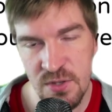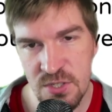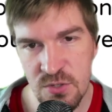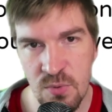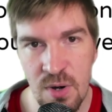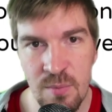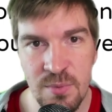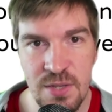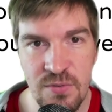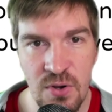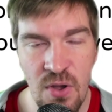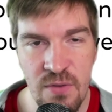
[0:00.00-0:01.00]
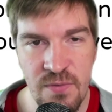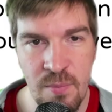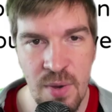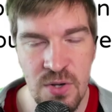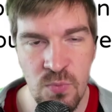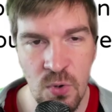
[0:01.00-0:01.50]
this is where I'm leaving off
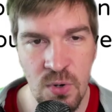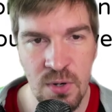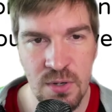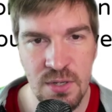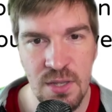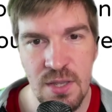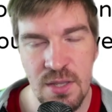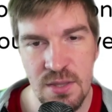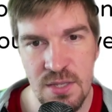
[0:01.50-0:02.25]
at my work.